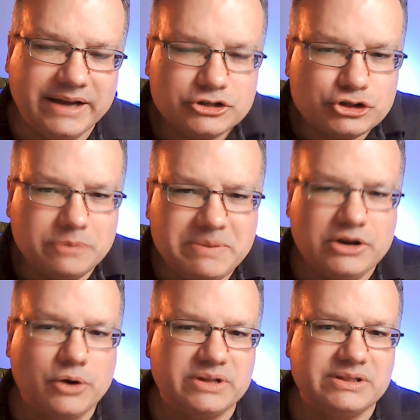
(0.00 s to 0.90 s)
And it should be
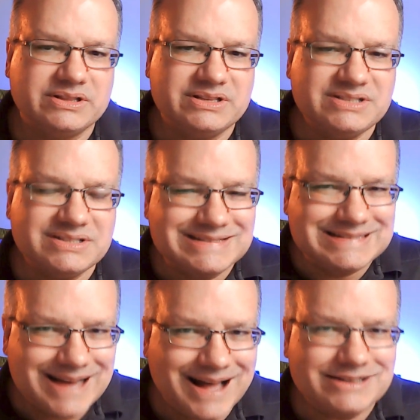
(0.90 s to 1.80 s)
noted that this is
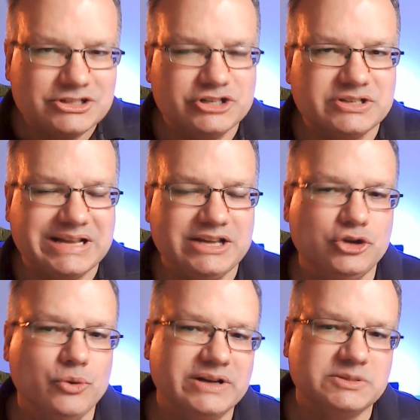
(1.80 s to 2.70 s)
not just a
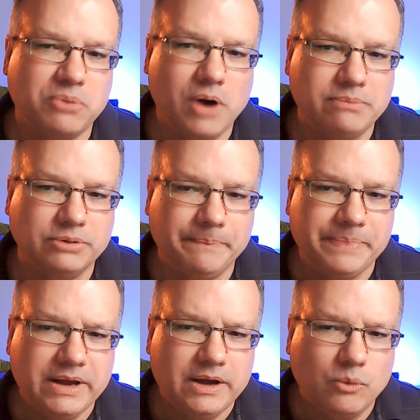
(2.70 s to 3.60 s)
US problem.
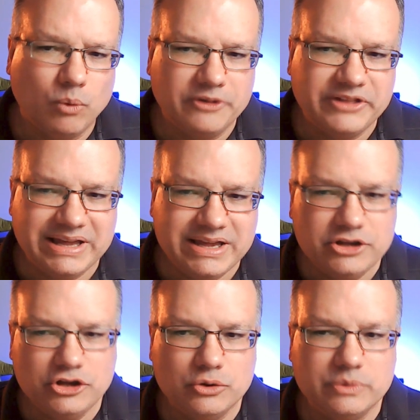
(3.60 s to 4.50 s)
While the
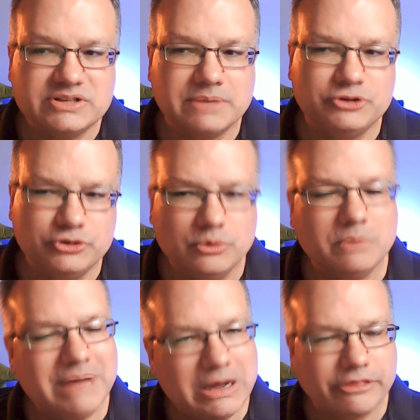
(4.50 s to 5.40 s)
EU is up to
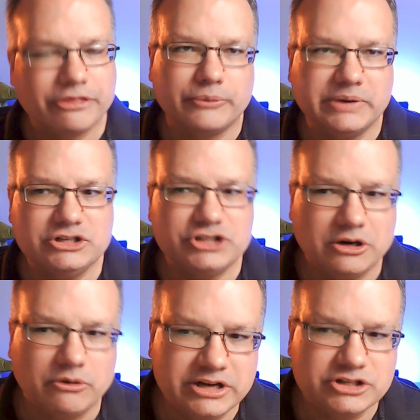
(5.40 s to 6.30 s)
about three
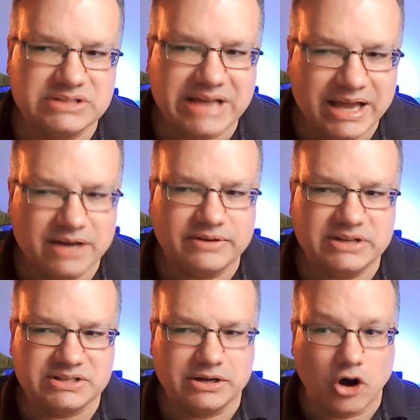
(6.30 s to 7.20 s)
generations ahead of
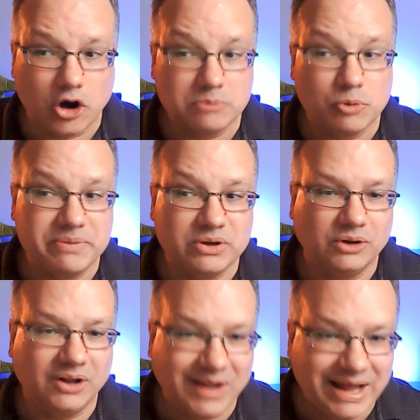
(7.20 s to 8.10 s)
us in automobile
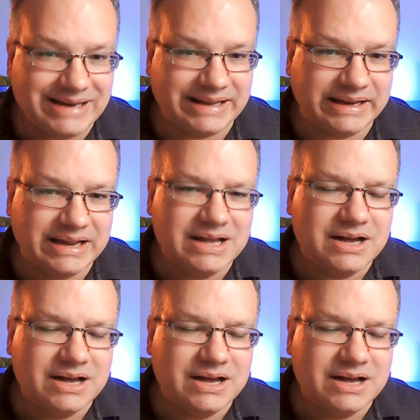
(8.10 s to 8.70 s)
lighting,